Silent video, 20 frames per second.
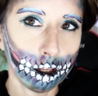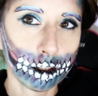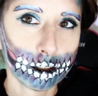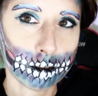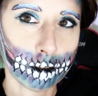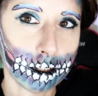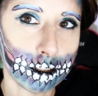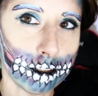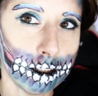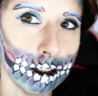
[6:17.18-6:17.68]

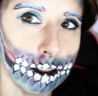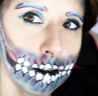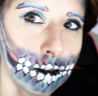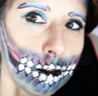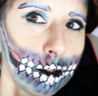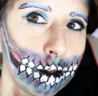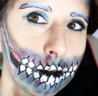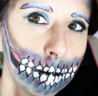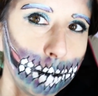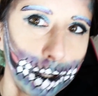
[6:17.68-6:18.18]
So I did a
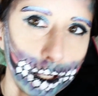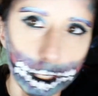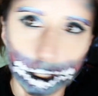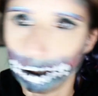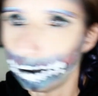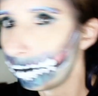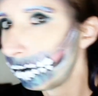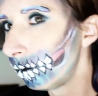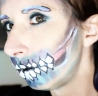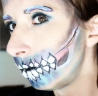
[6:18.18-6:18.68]
little bit
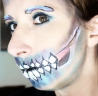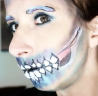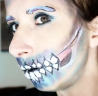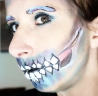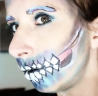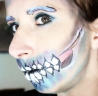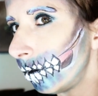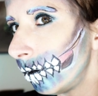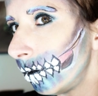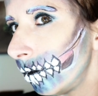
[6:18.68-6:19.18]

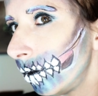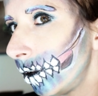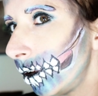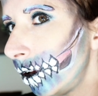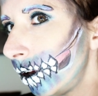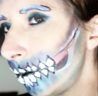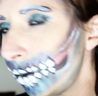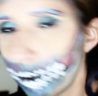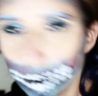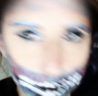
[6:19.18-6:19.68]

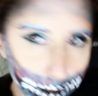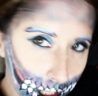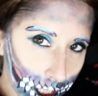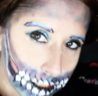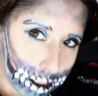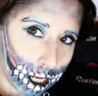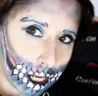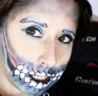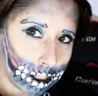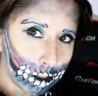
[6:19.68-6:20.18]
on both
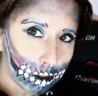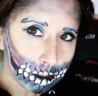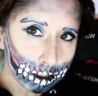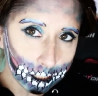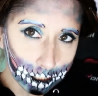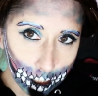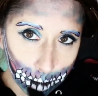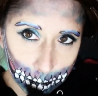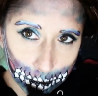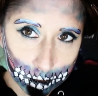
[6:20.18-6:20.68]
sides. I
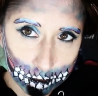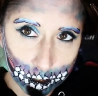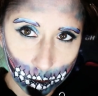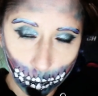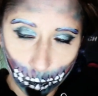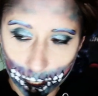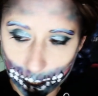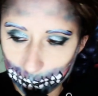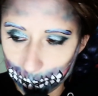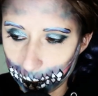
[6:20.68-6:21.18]
ended up using
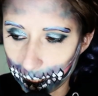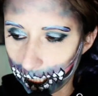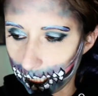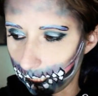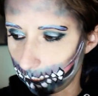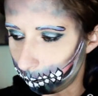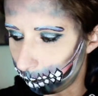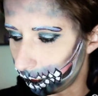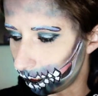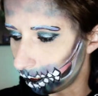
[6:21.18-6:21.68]
white
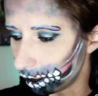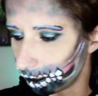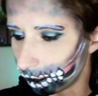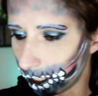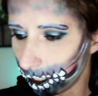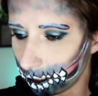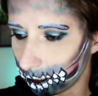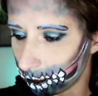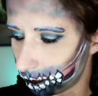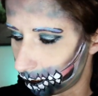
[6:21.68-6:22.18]
paint because
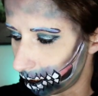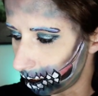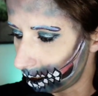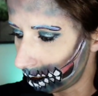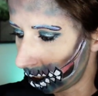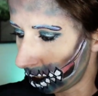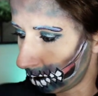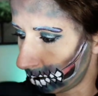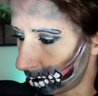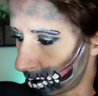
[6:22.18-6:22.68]
I just
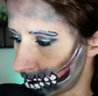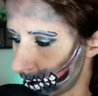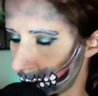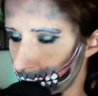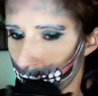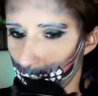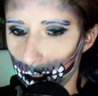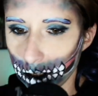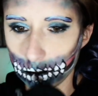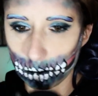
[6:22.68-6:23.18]
didn't have the
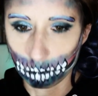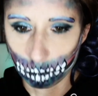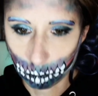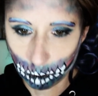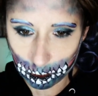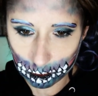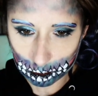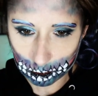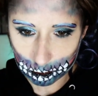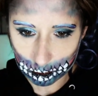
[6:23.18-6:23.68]
right kind of
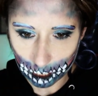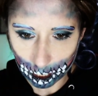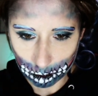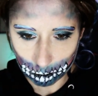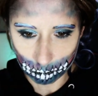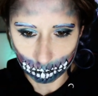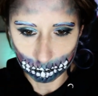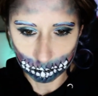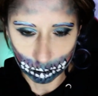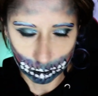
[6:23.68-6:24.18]
white
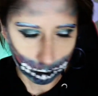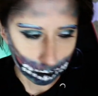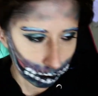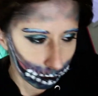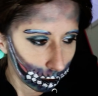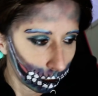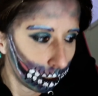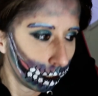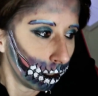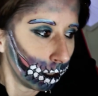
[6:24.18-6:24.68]
shadow for it.
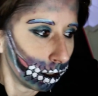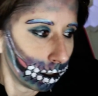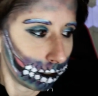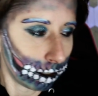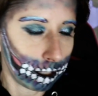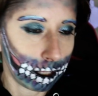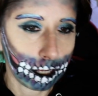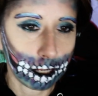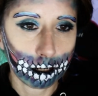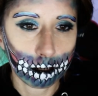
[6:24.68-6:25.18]

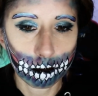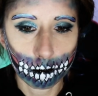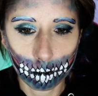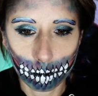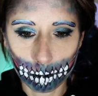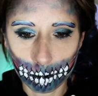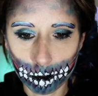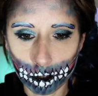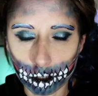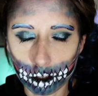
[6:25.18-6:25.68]
Then
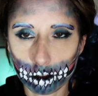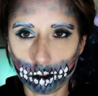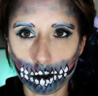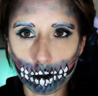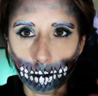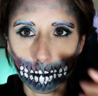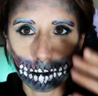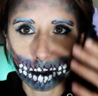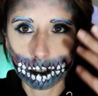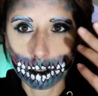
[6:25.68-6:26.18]
I'm gonna
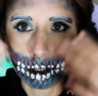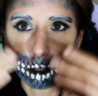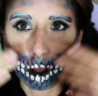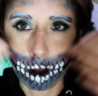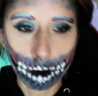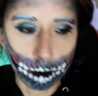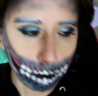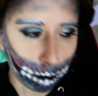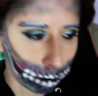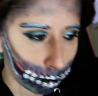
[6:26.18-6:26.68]
do my
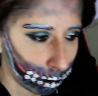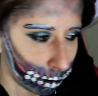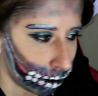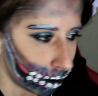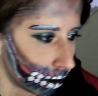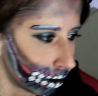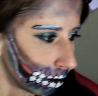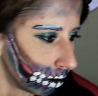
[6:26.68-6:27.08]
nose.